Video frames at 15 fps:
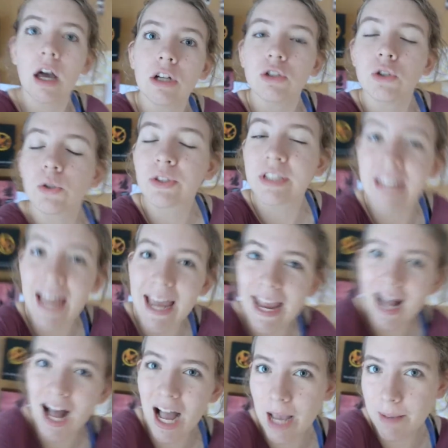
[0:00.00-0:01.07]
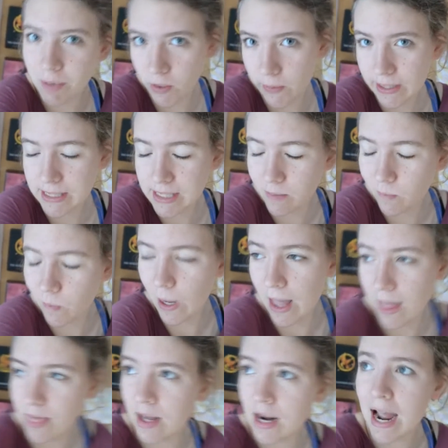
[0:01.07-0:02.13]
No, today I am going
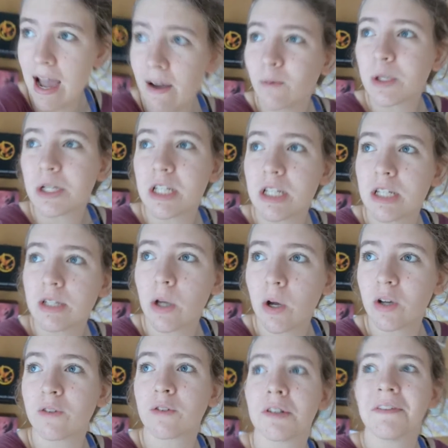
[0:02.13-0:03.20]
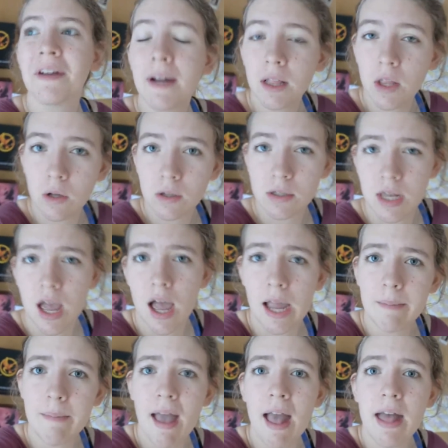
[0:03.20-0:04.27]
somewhere that I have wanted to go for a very long
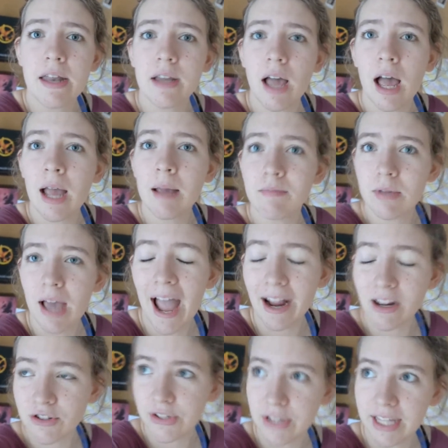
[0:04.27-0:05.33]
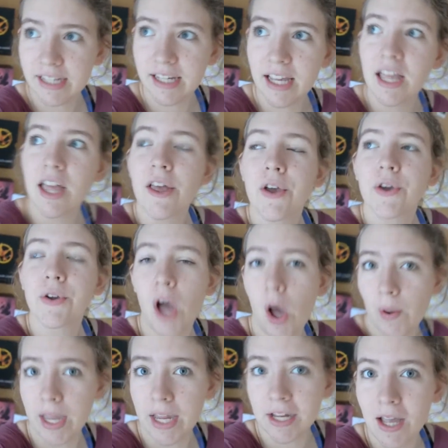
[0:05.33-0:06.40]
time, and I'm actually
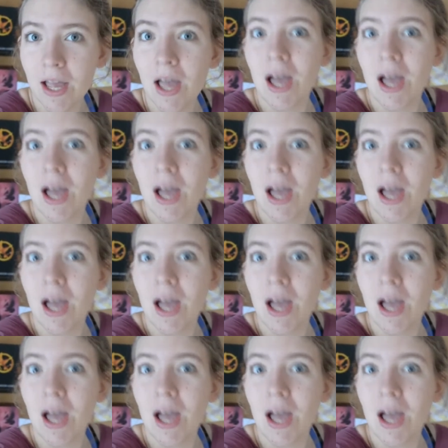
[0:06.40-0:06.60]
going